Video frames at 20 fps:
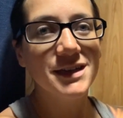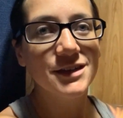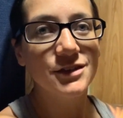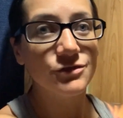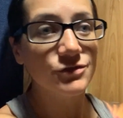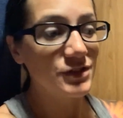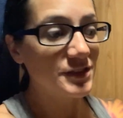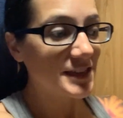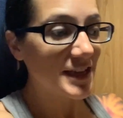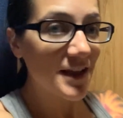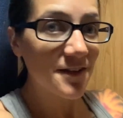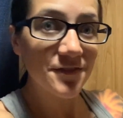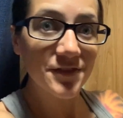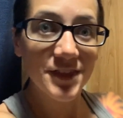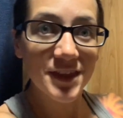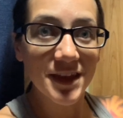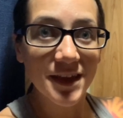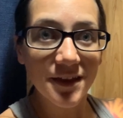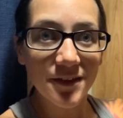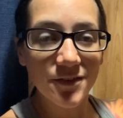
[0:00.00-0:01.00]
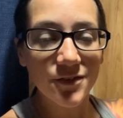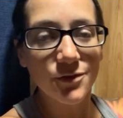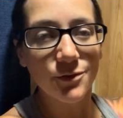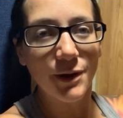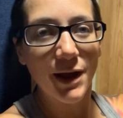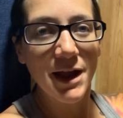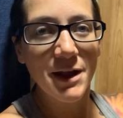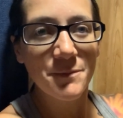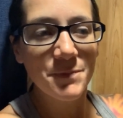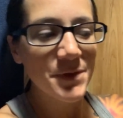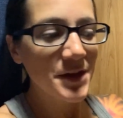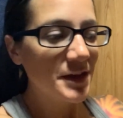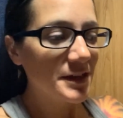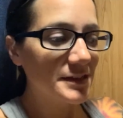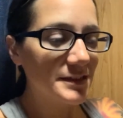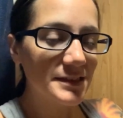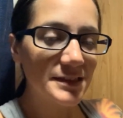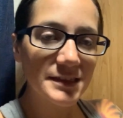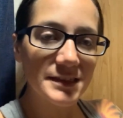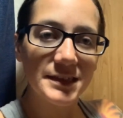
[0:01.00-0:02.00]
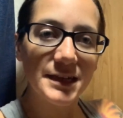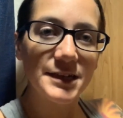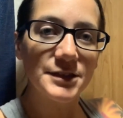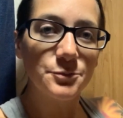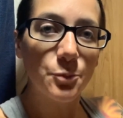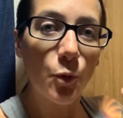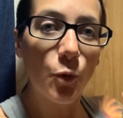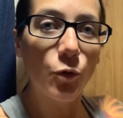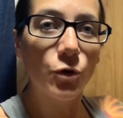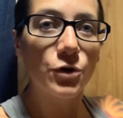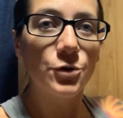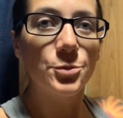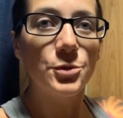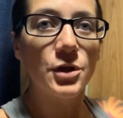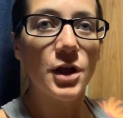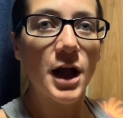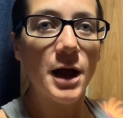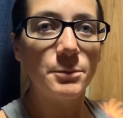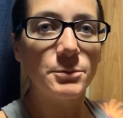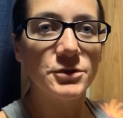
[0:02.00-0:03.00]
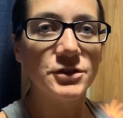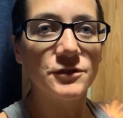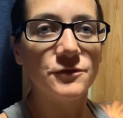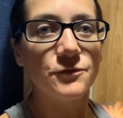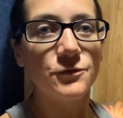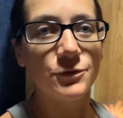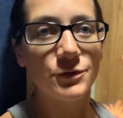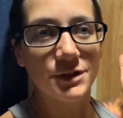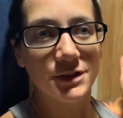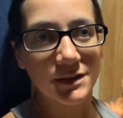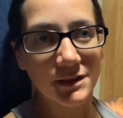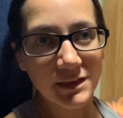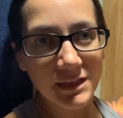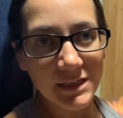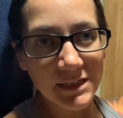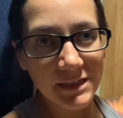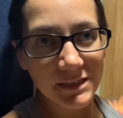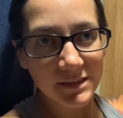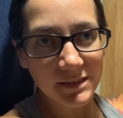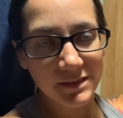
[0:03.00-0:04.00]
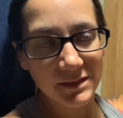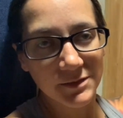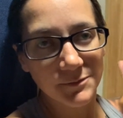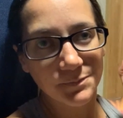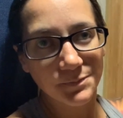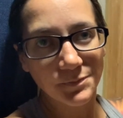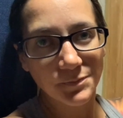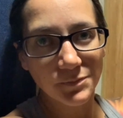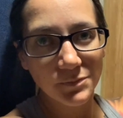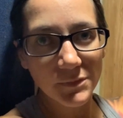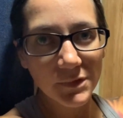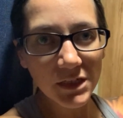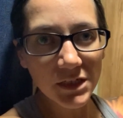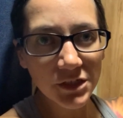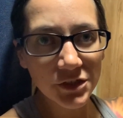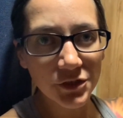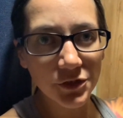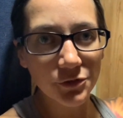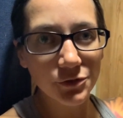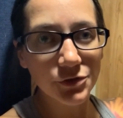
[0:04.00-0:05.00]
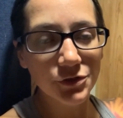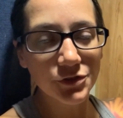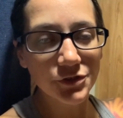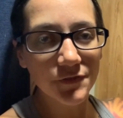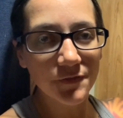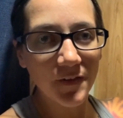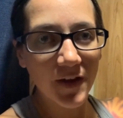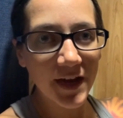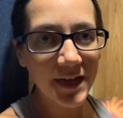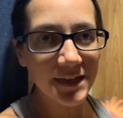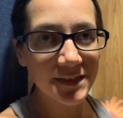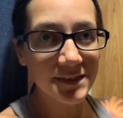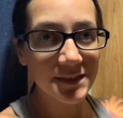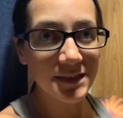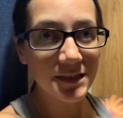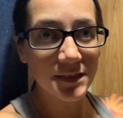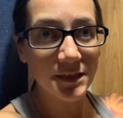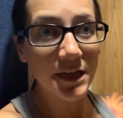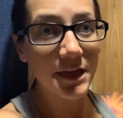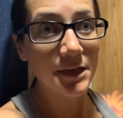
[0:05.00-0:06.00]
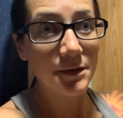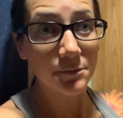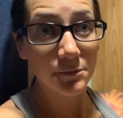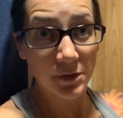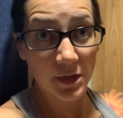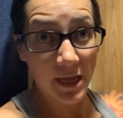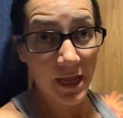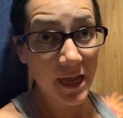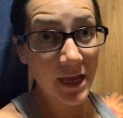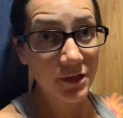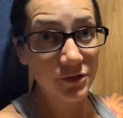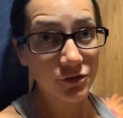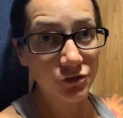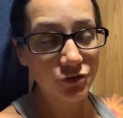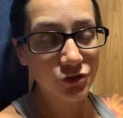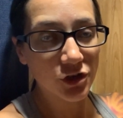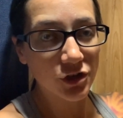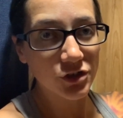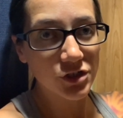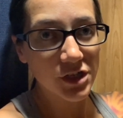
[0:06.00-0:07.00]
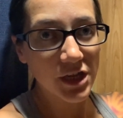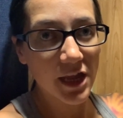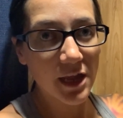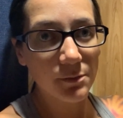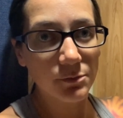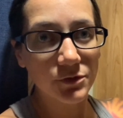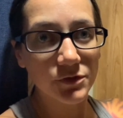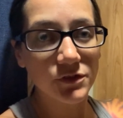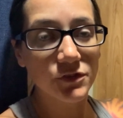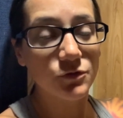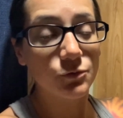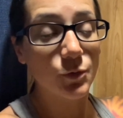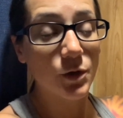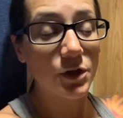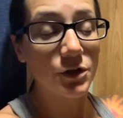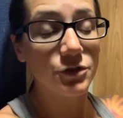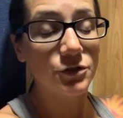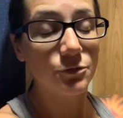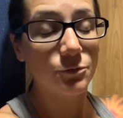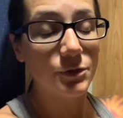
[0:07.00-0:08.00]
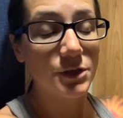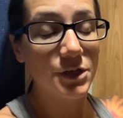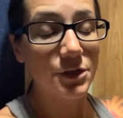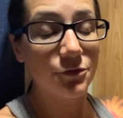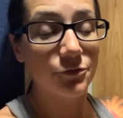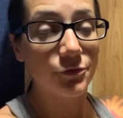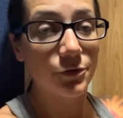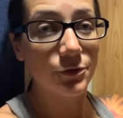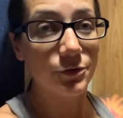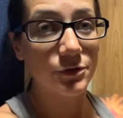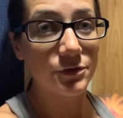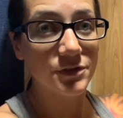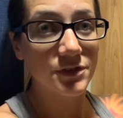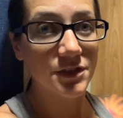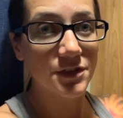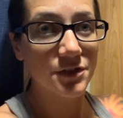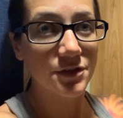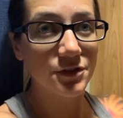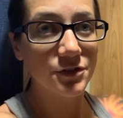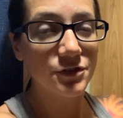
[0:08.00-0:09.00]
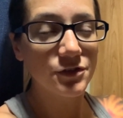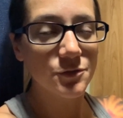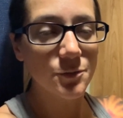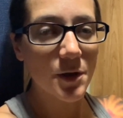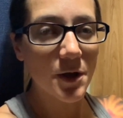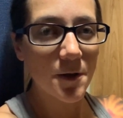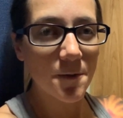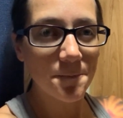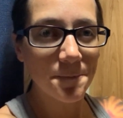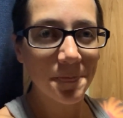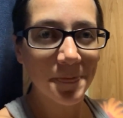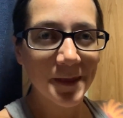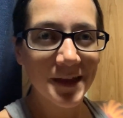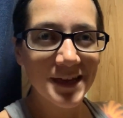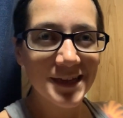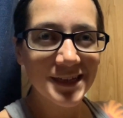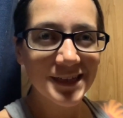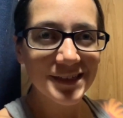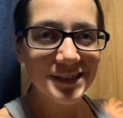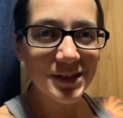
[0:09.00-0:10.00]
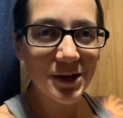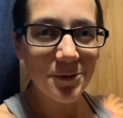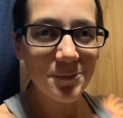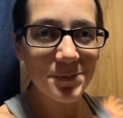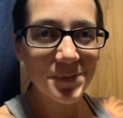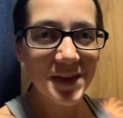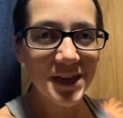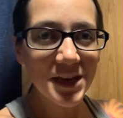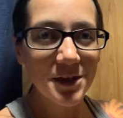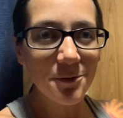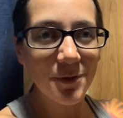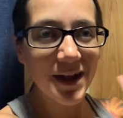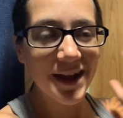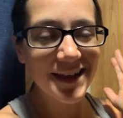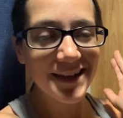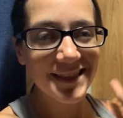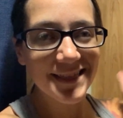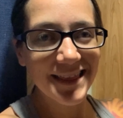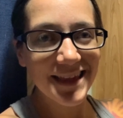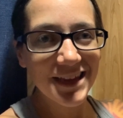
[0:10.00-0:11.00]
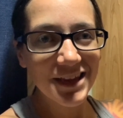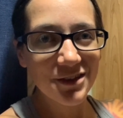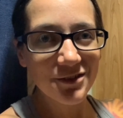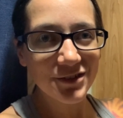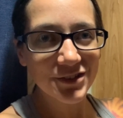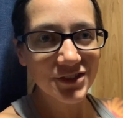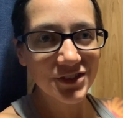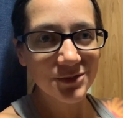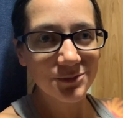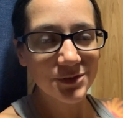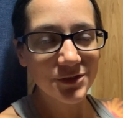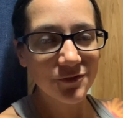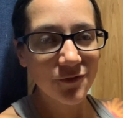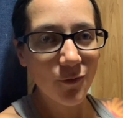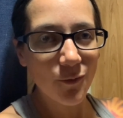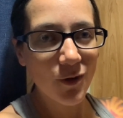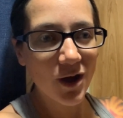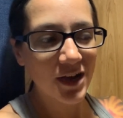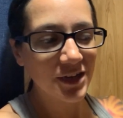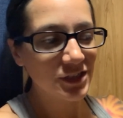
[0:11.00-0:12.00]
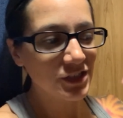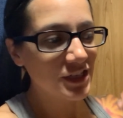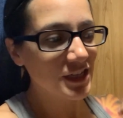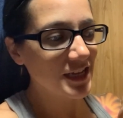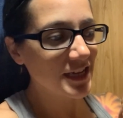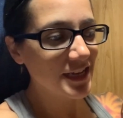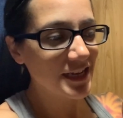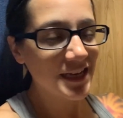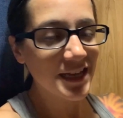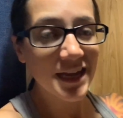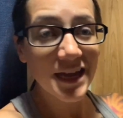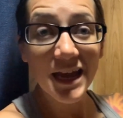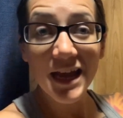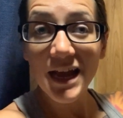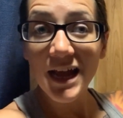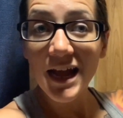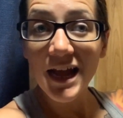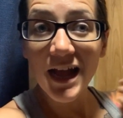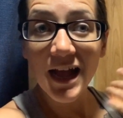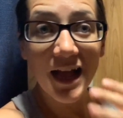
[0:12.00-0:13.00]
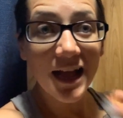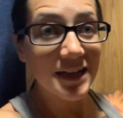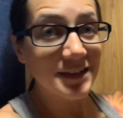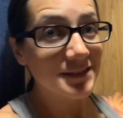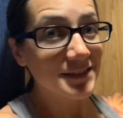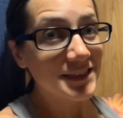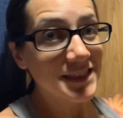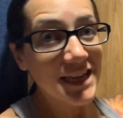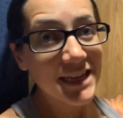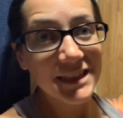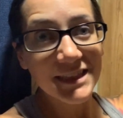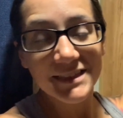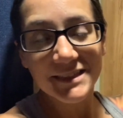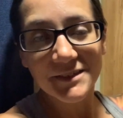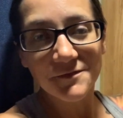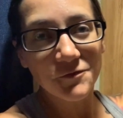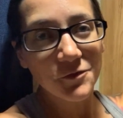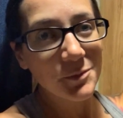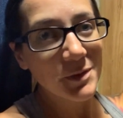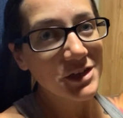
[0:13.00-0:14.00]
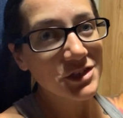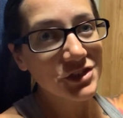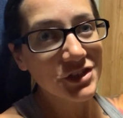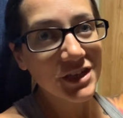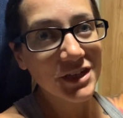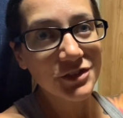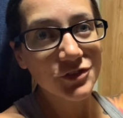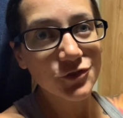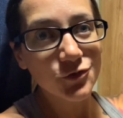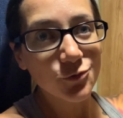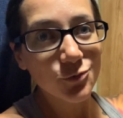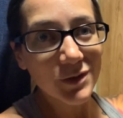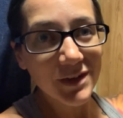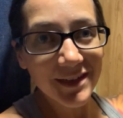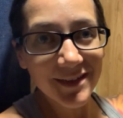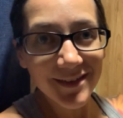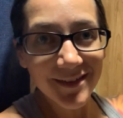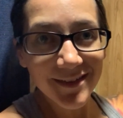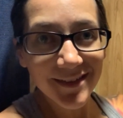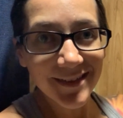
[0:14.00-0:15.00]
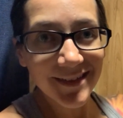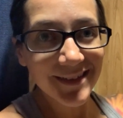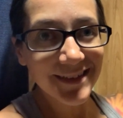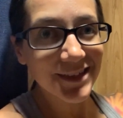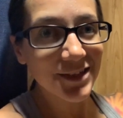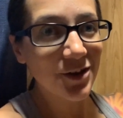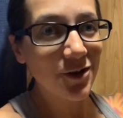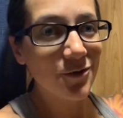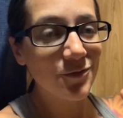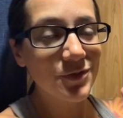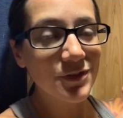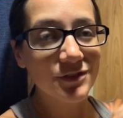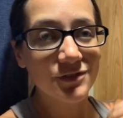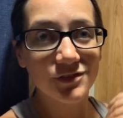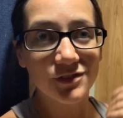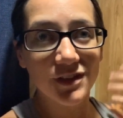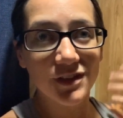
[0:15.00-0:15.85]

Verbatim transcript: You just have this, right? This is a nice portable option for at least you know your device and and and your charging cables as well you'll want to throw those in there as well so anyway thank you all so much for watching take this information as you will. You know, there's